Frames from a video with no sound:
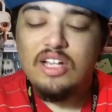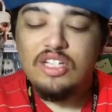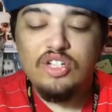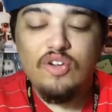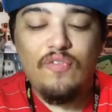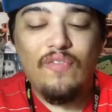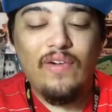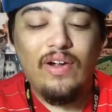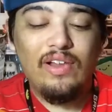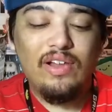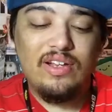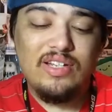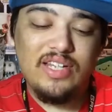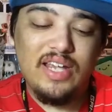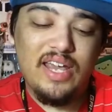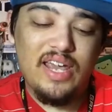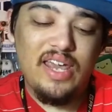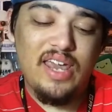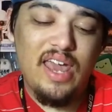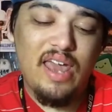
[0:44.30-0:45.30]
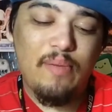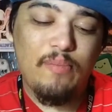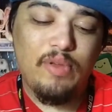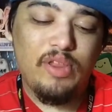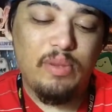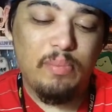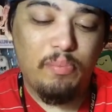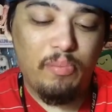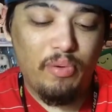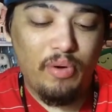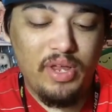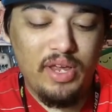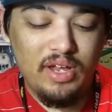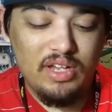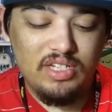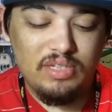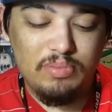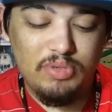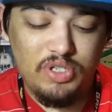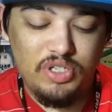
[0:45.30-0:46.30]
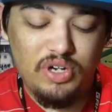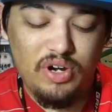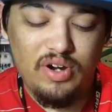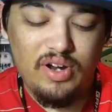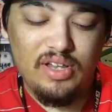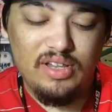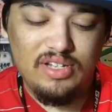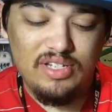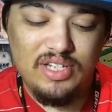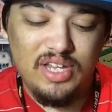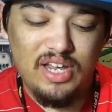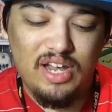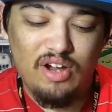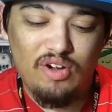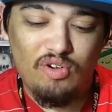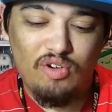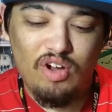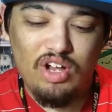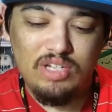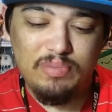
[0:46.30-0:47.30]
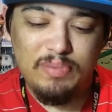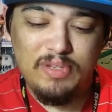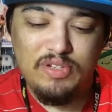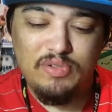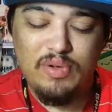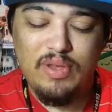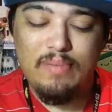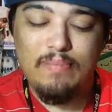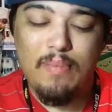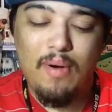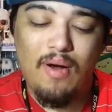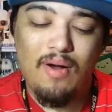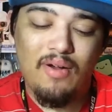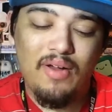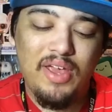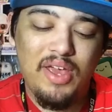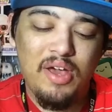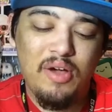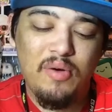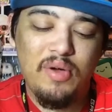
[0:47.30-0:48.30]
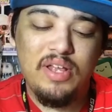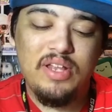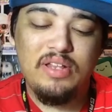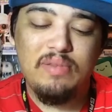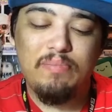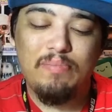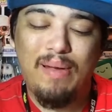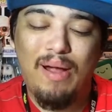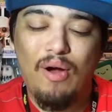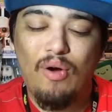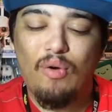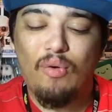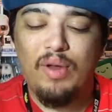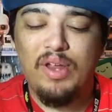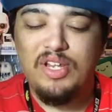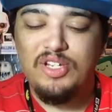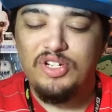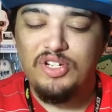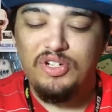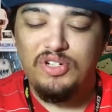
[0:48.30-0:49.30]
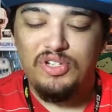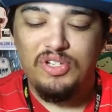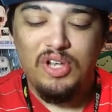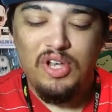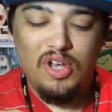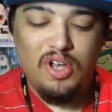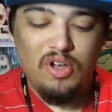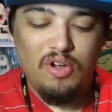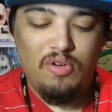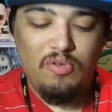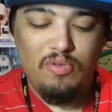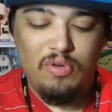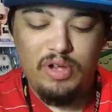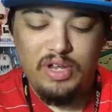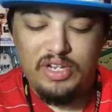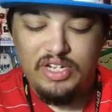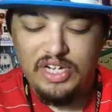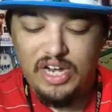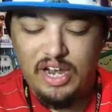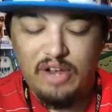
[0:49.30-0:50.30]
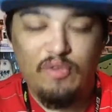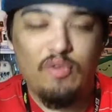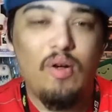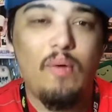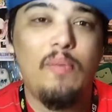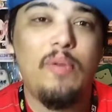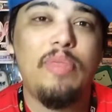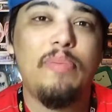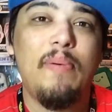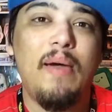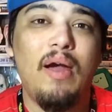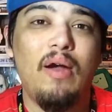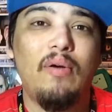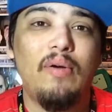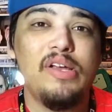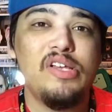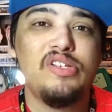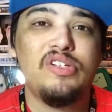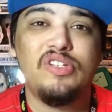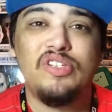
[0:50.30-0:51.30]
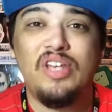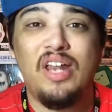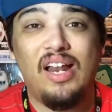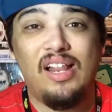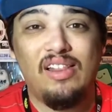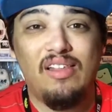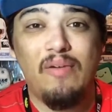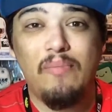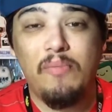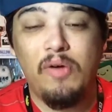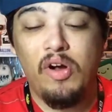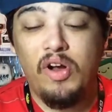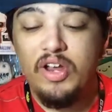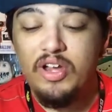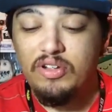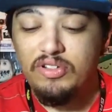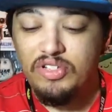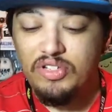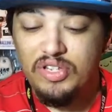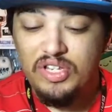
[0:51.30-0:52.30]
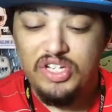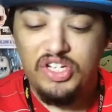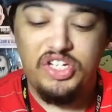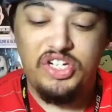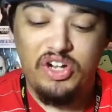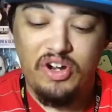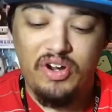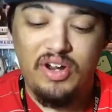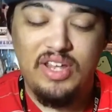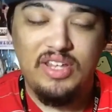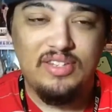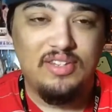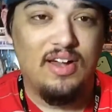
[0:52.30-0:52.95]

So far, it looks like it came with a pretty awesome shirt. It looks like a cross between Mario and Power Rangers, which I grew up with Power Rangers and I love Mario, so this shirt is